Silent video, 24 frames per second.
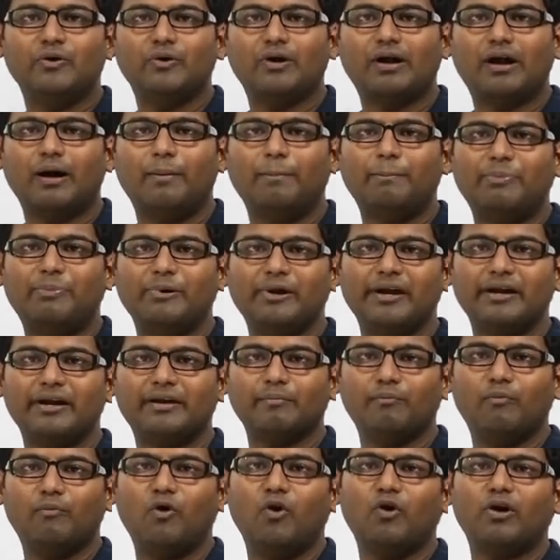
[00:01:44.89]
to
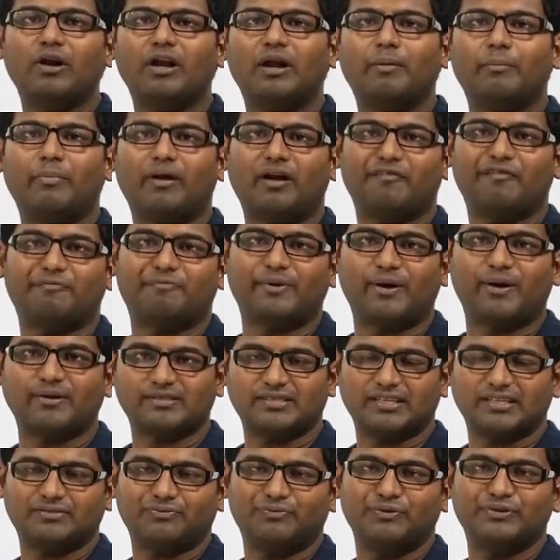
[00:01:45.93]
complete more number of
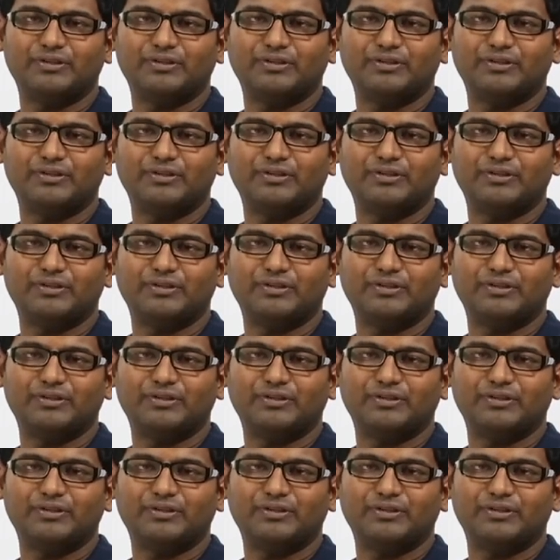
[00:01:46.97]
processes